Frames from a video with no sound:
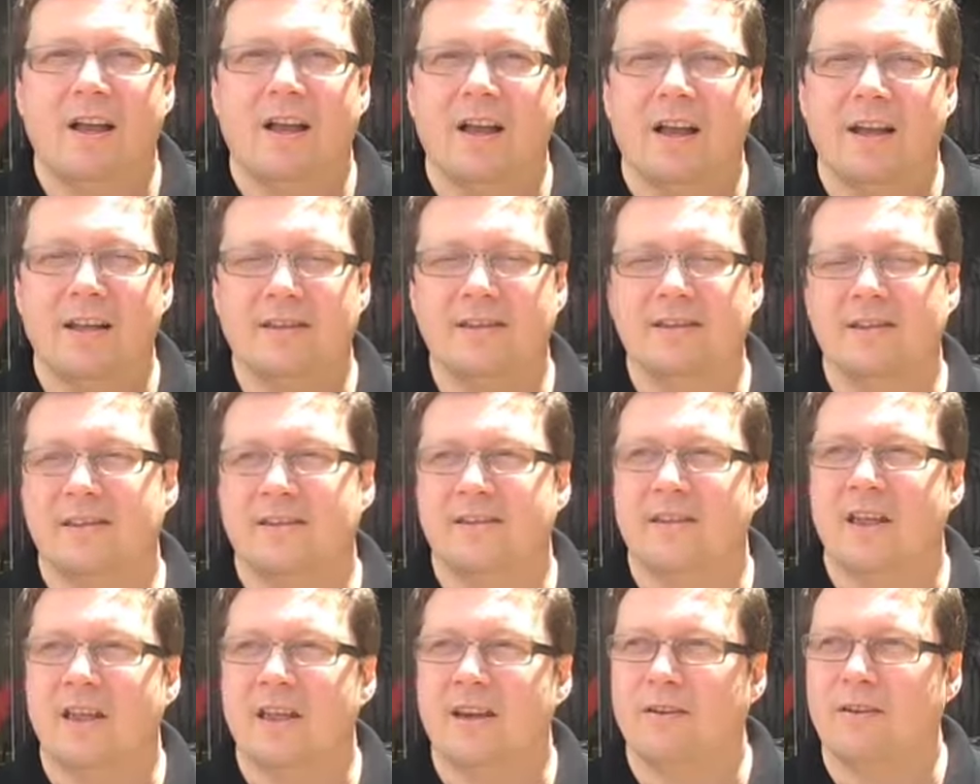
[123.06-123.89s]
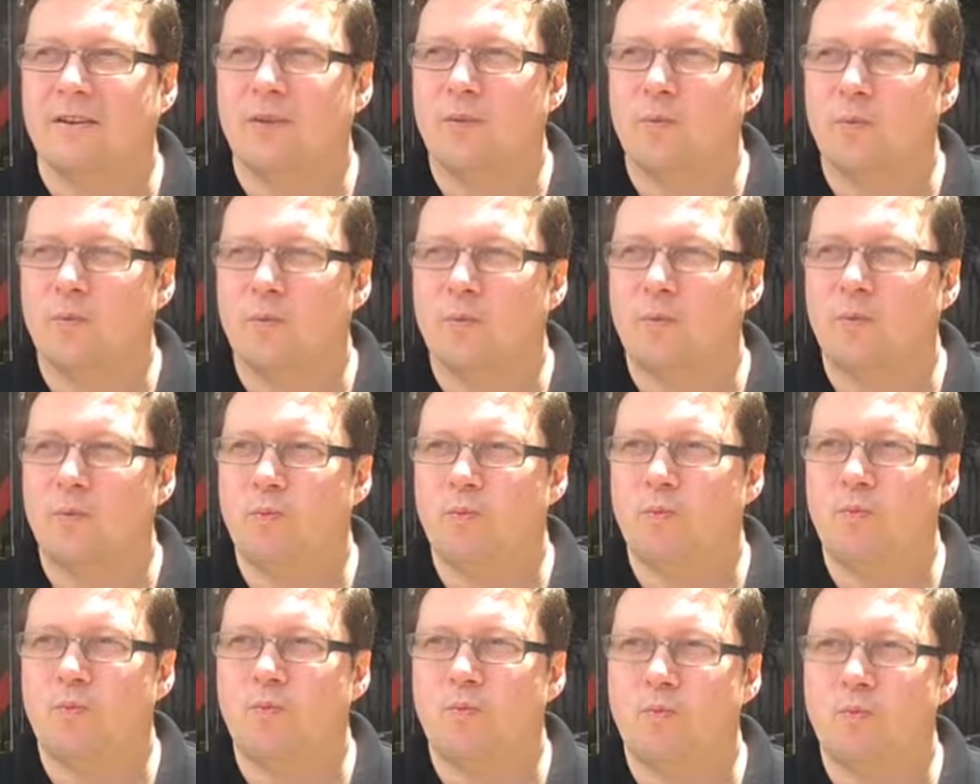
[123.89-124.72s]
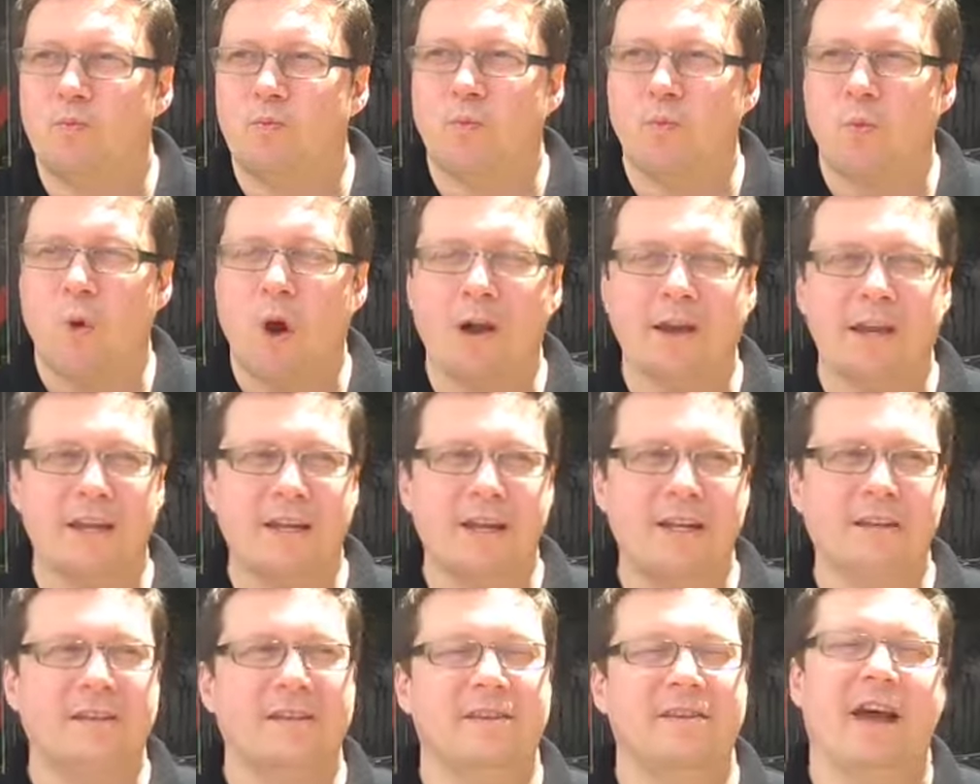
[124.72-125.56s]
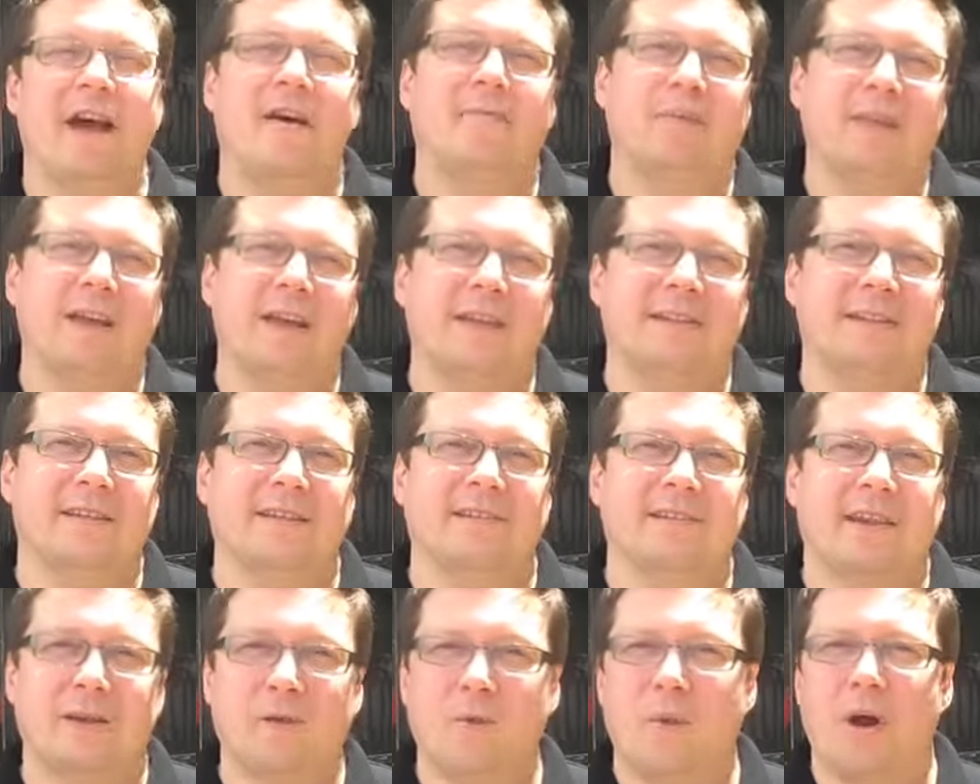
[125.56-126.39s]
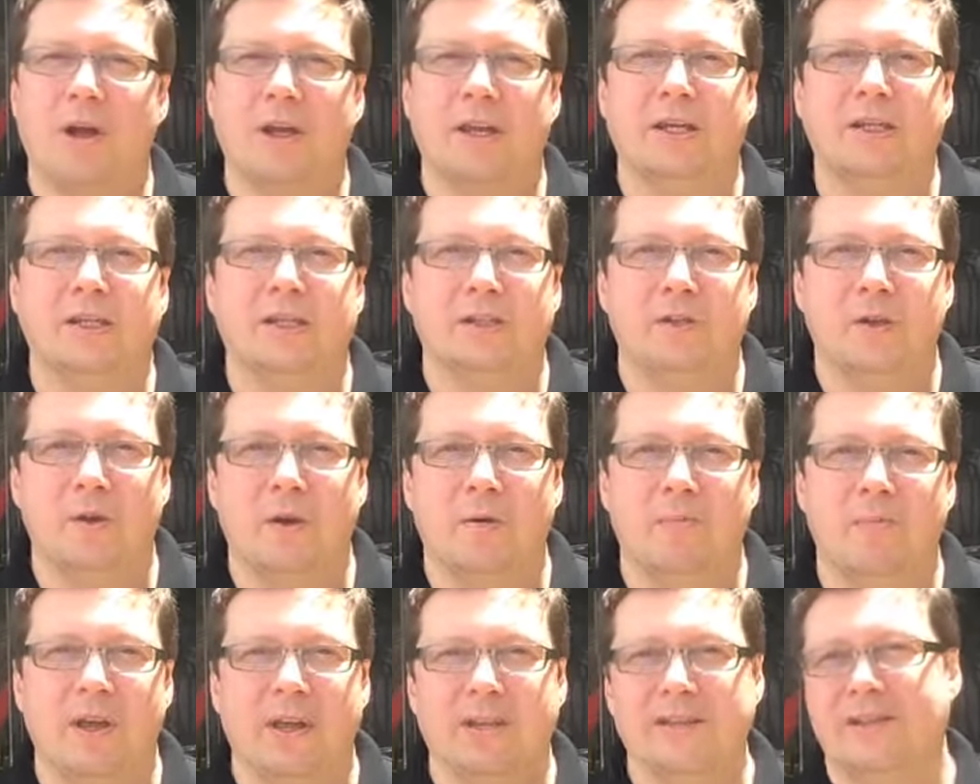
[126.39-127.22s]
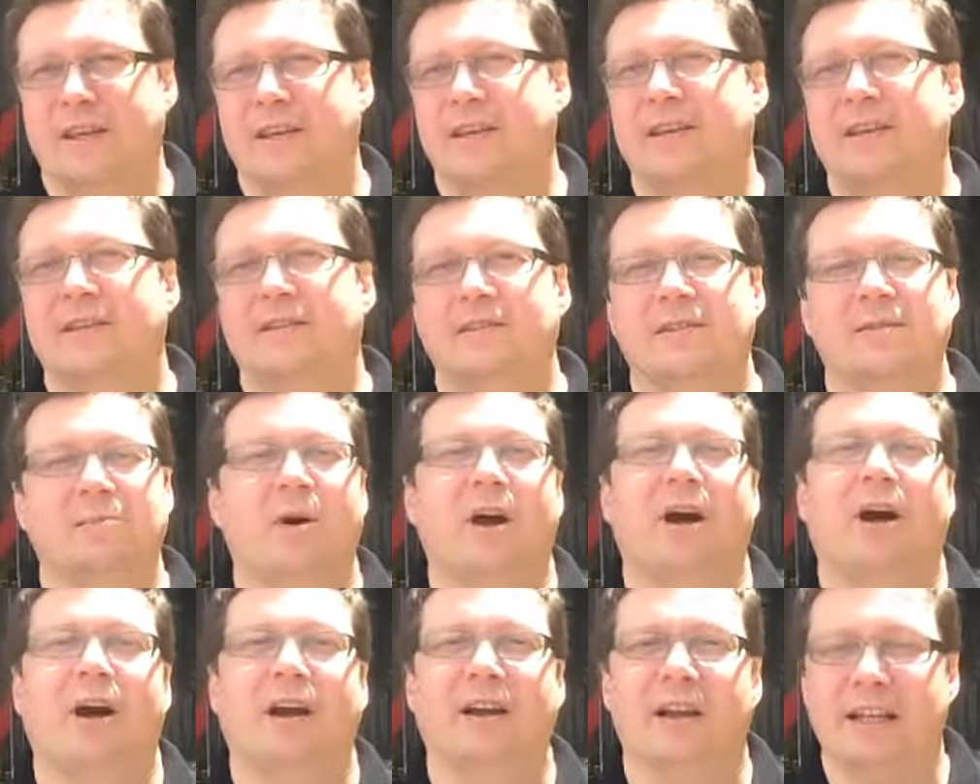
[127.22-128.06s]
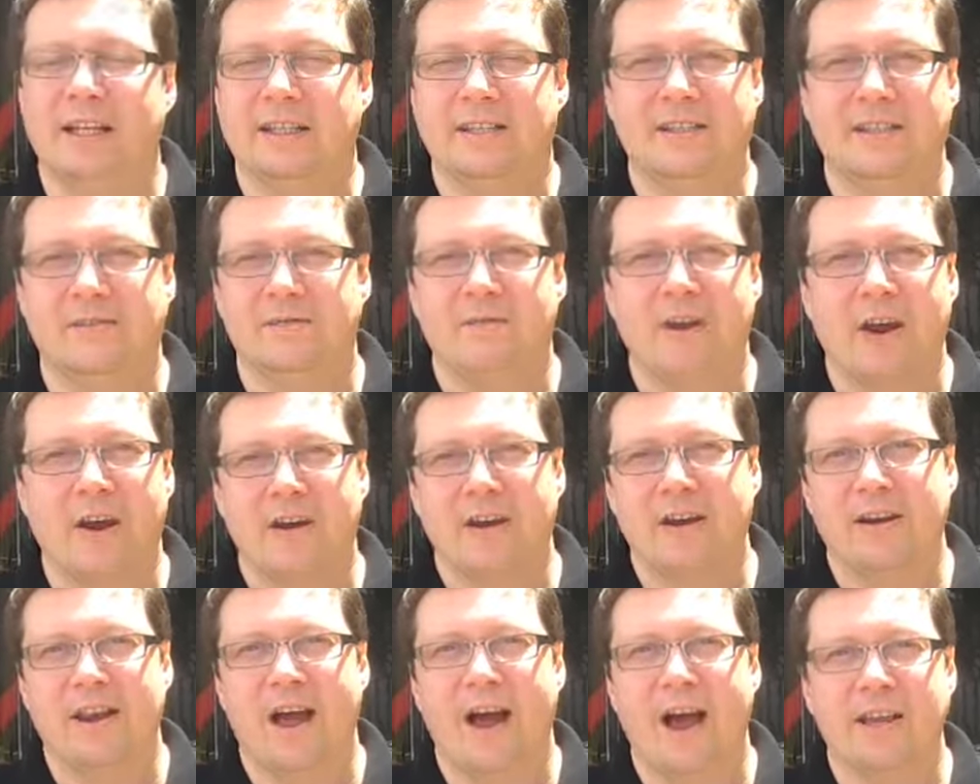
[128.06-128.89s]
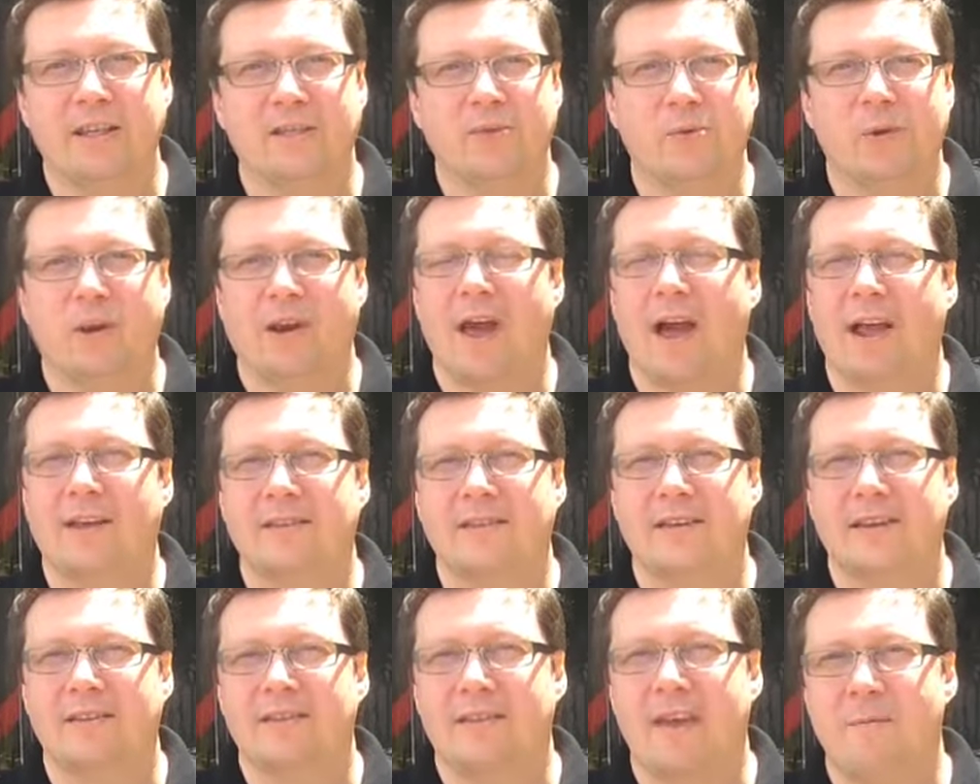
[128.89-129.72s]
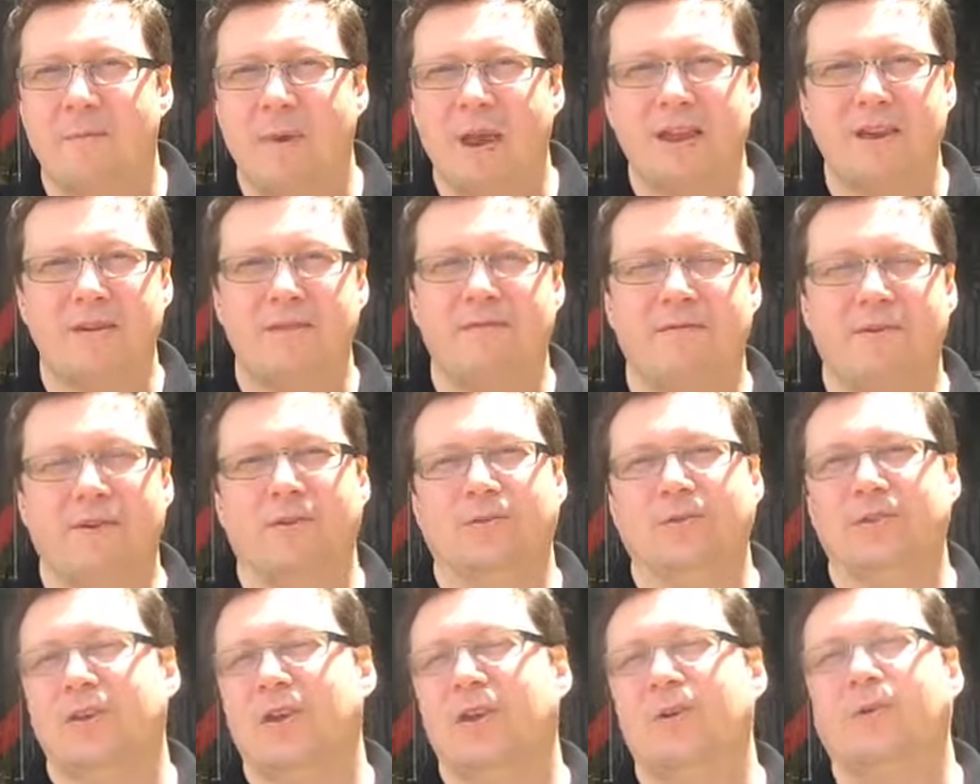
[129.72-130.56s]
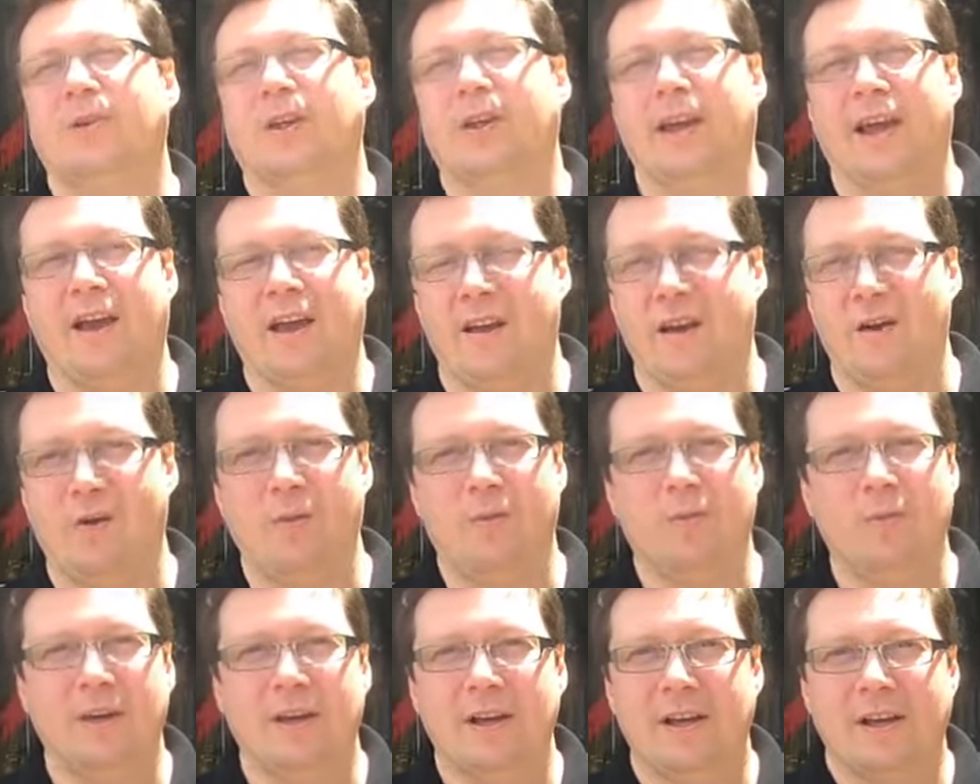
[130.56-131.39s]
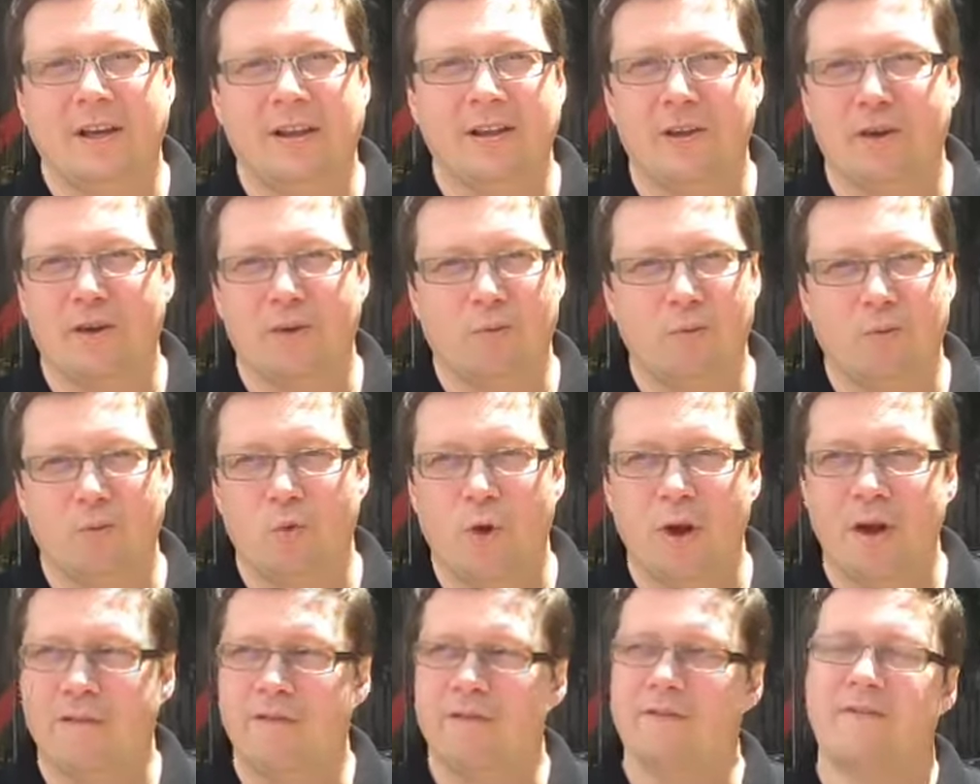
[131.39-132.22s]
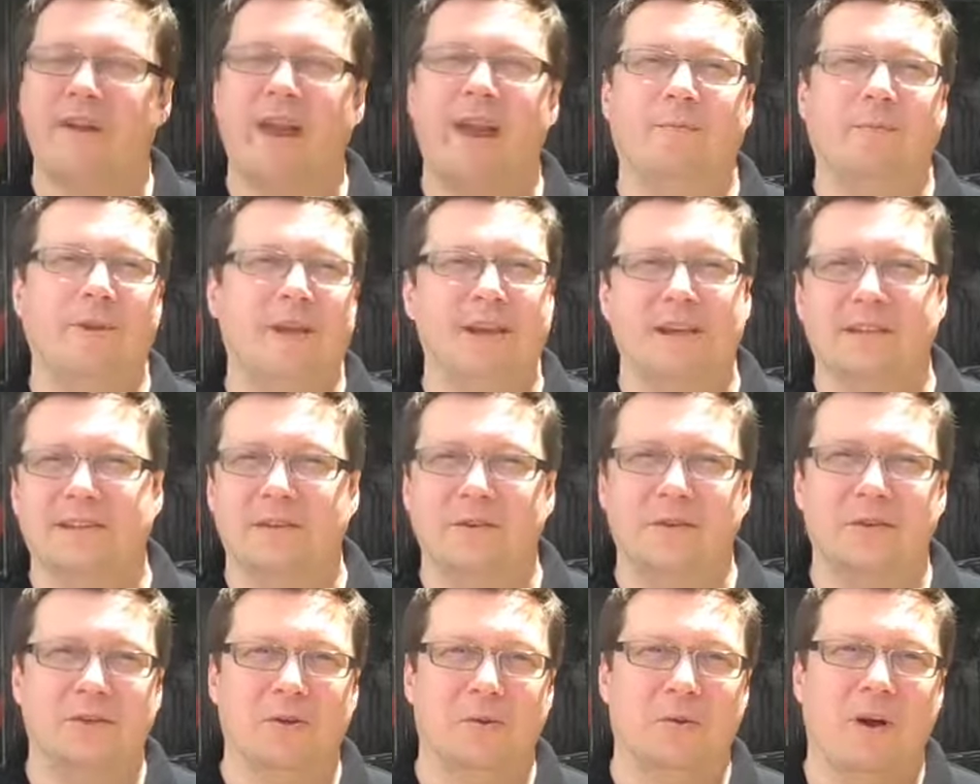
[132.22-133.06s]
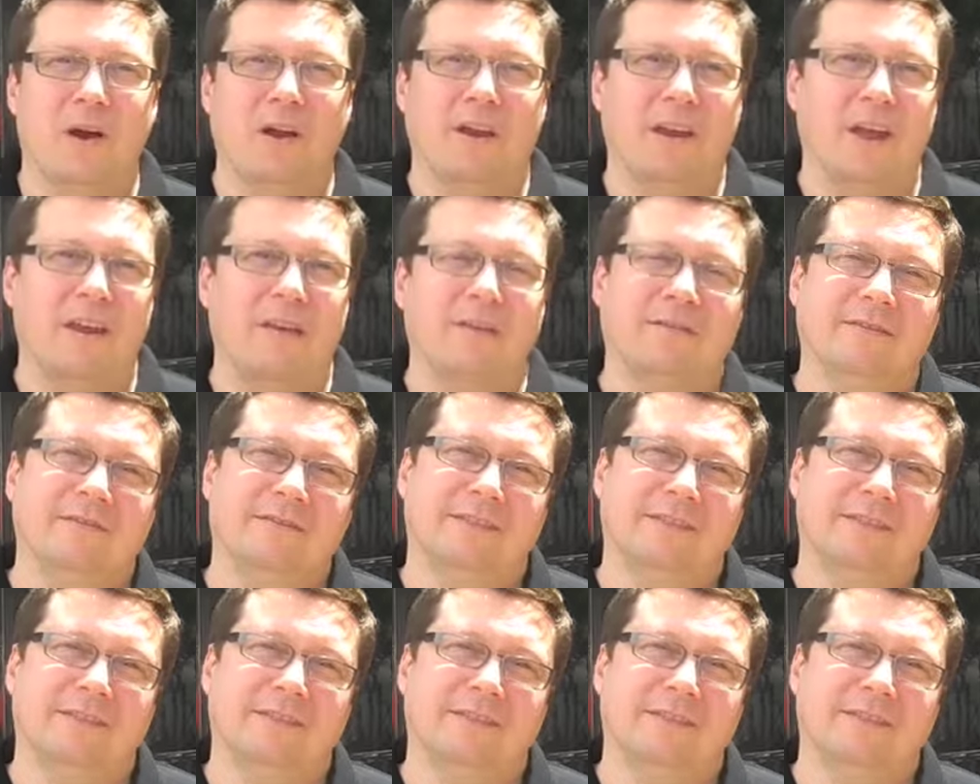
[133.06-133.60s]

It's walking into that place is like walking into a big city spa. It's very nice, relaxing. They make you feel totally at home. You're one of the family as soon as you walk in.